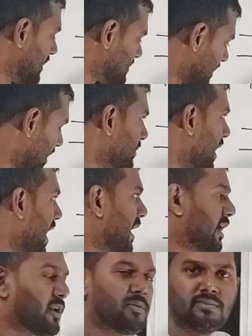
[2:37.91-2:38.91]
the same
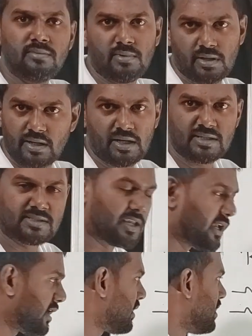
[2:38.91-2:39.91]
diagram it is
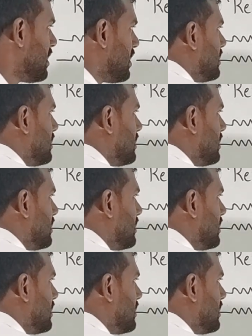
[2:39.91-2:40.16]
here.